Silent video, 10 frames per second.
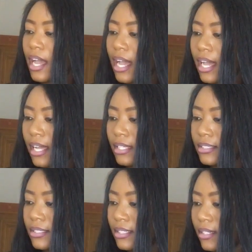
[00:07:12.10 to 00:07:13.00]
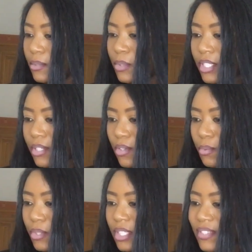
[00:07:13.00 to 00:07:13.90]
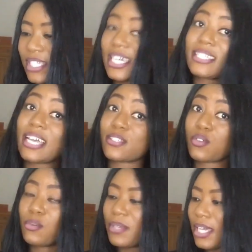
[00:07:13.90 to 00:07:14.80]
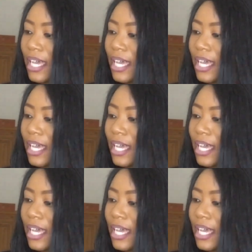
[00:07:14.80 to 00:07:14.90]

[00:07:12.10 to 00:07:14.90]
And what else? It has ascorbic